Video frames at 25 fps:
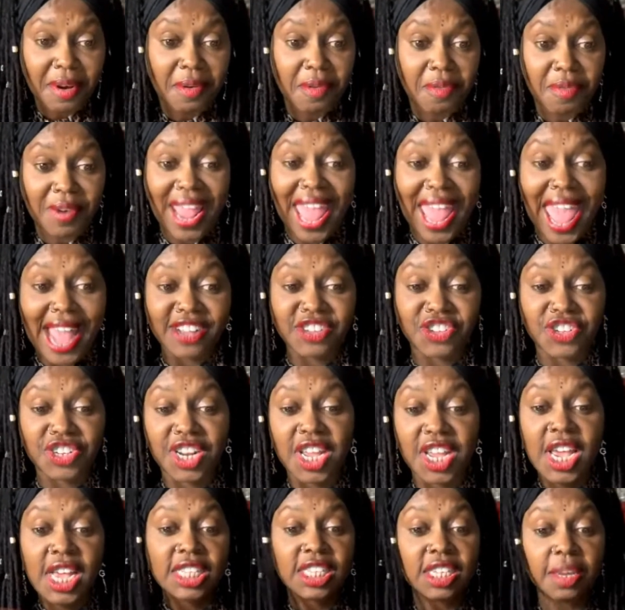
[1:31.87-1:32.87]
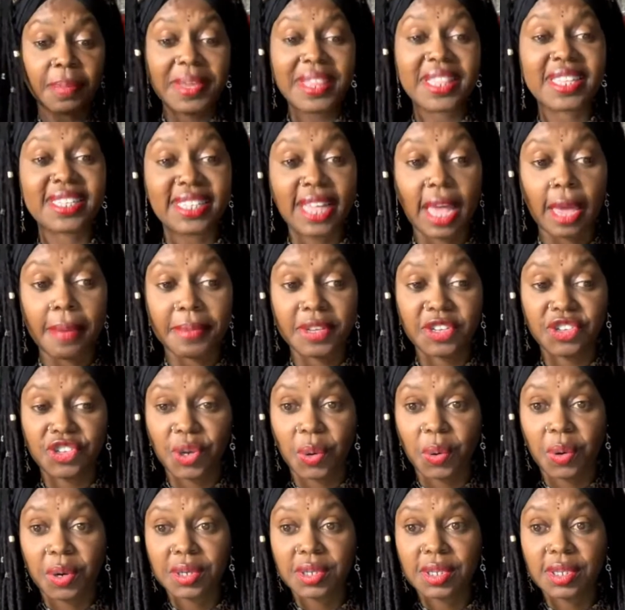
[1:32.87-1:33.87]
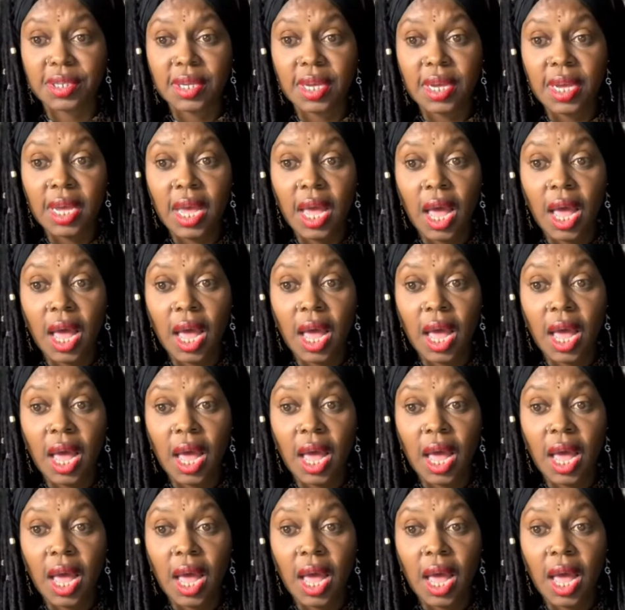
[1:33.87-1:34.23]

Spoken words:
reaction to be the same as yours.